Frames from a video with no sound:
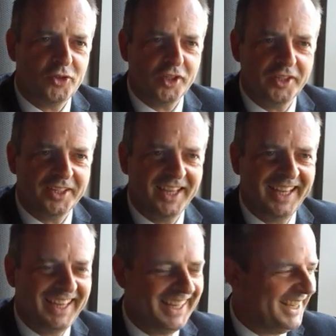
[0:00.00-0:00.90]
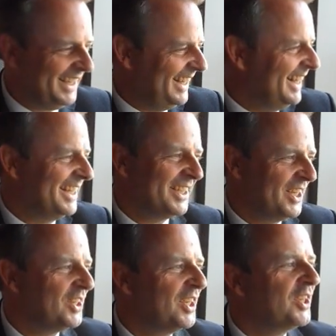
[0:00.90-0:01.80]
camera. Yeah, well,
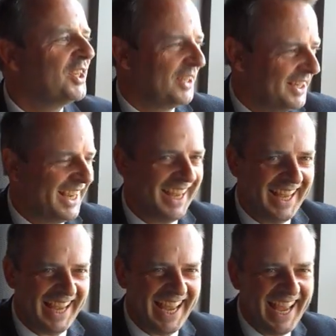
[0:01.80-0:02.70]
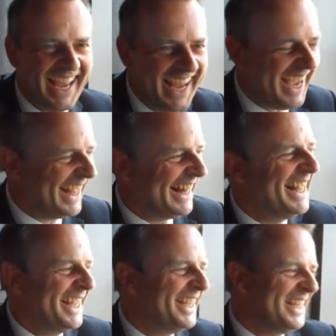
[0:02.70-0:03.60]
you are photogenic, as it turns out.
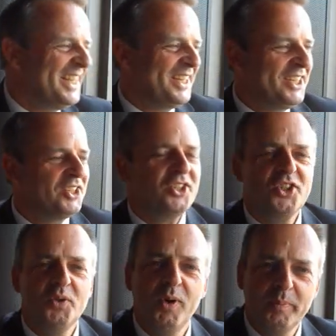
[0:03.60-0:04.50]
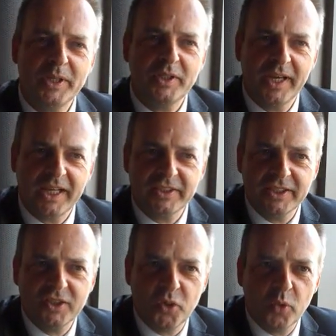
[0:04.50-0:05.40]
So do you want me to
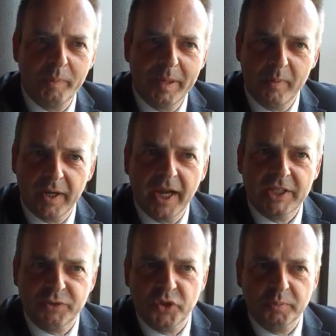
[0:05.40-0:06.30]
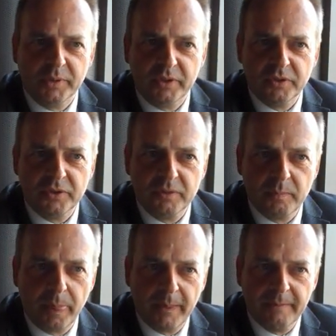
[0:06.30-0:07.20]
actually talk about my case for 2
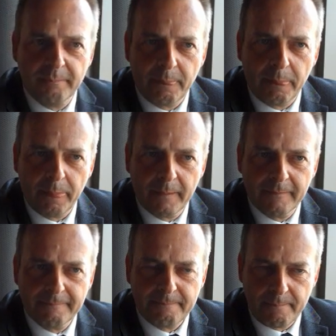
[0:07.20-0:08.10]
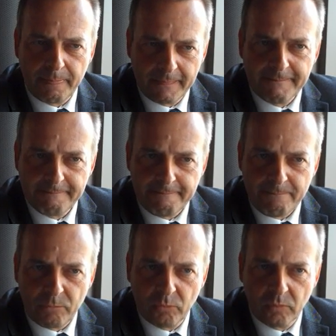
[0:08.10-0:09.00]
minutes? What I want is what your
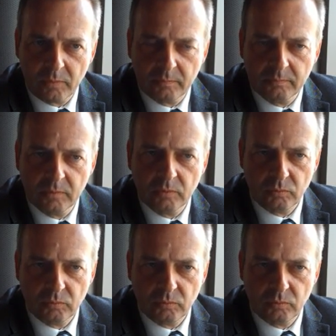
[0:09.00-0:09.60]
request is.